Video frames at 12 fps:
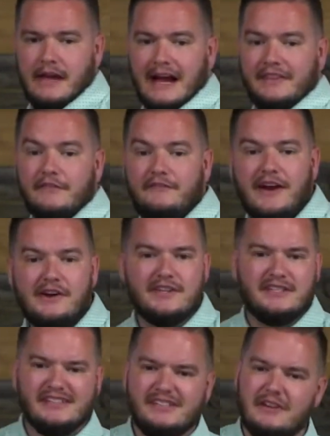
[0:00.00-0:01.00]
And the
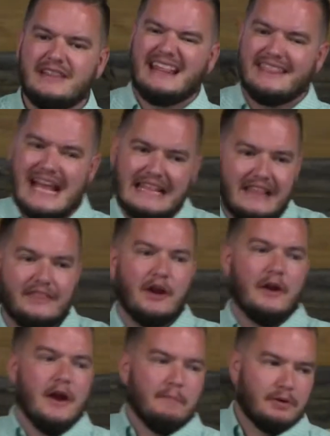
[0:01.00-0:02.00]
Pharisees here, they think that they're
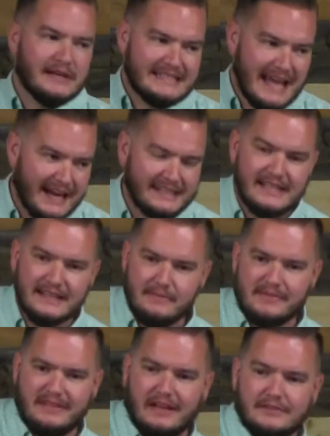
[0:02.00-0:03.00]
protecting
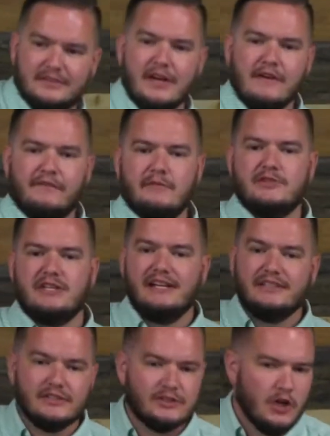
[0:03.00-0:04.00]
themselves from
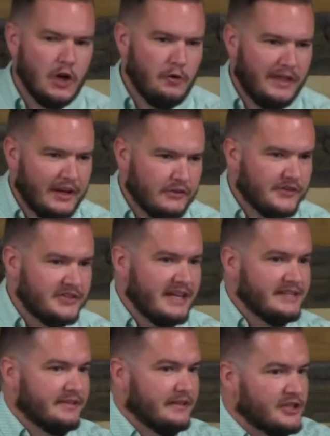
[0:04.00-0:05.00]
Jesus, who they don't see
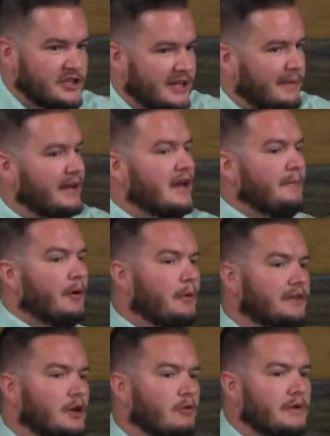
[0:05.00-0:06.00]
as legitimate, but
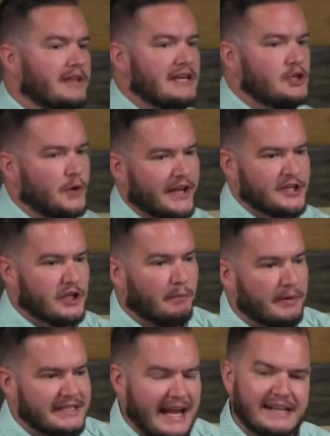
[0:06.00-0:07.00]
what they're really doing is they're
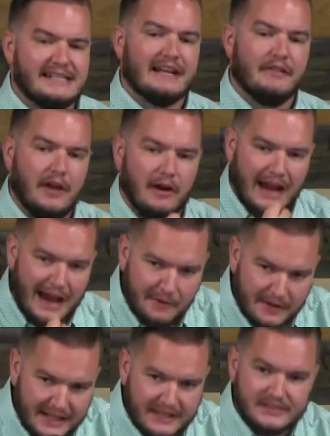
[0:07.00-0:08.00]
protecting their
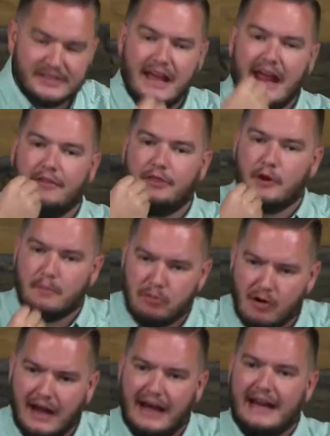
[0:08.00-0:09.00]
arrogance and their
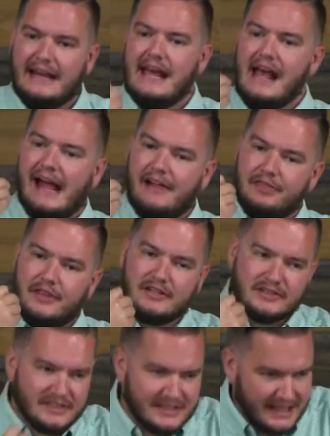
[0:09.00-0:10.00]
pride and their
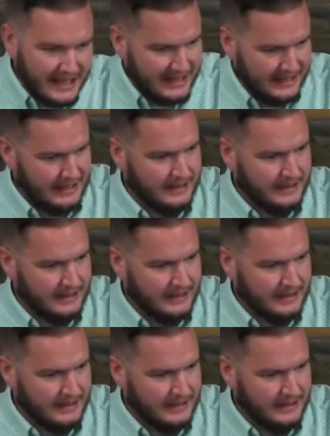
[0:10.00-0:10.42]
sin.